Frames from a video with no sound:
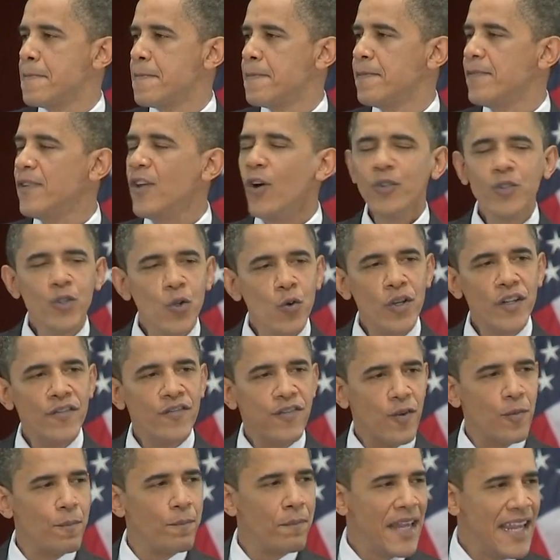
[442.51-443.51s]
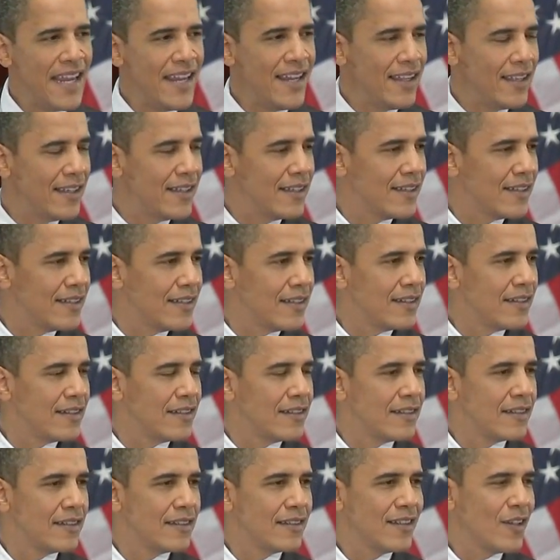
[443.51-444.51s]
Don't do it for me.
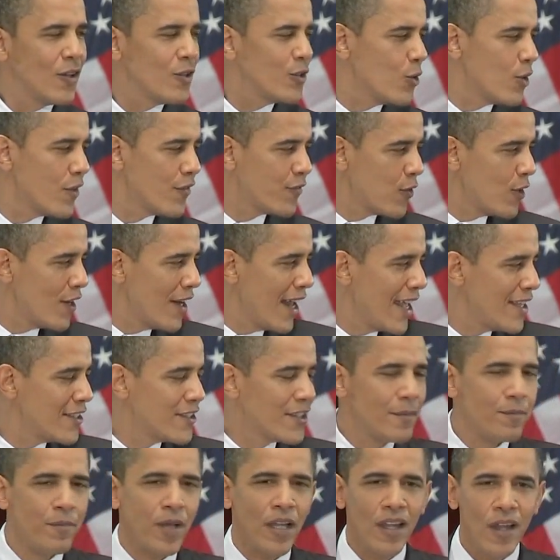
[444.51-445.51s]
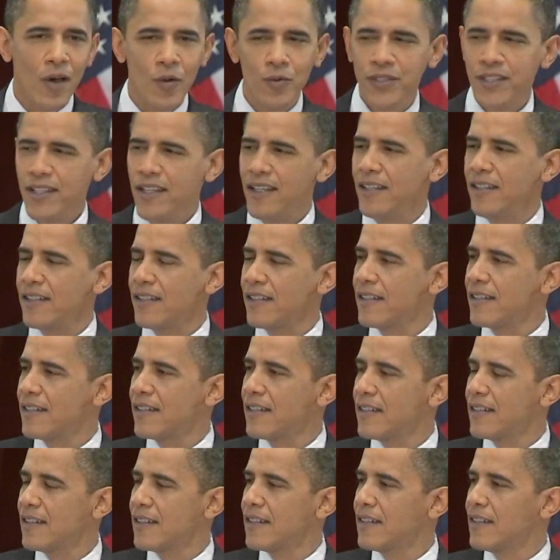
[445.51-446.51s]
Don't do it for Nancy Pelosi
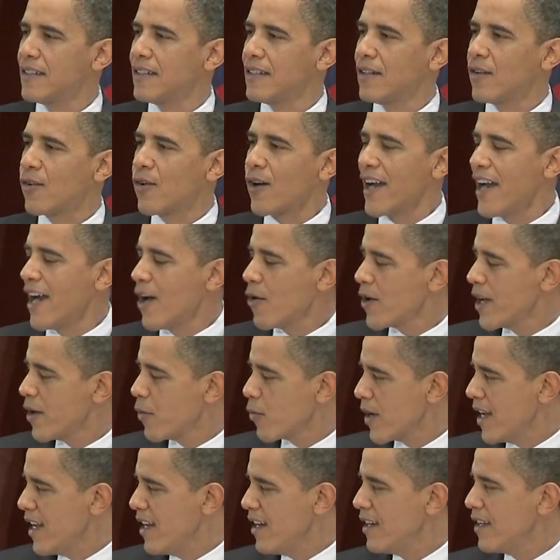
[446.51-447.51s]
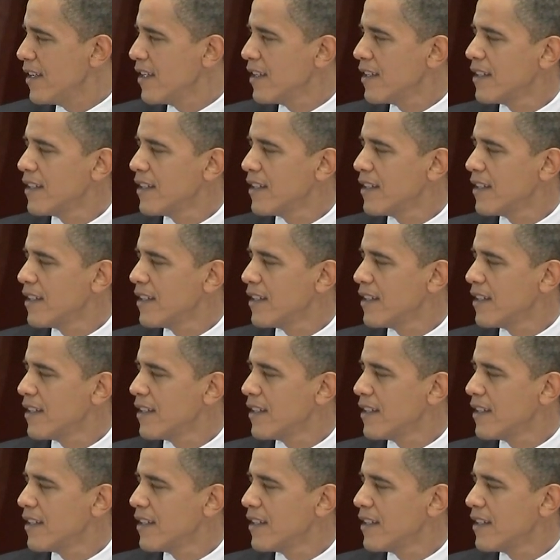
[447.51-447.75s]
or Harry Reid.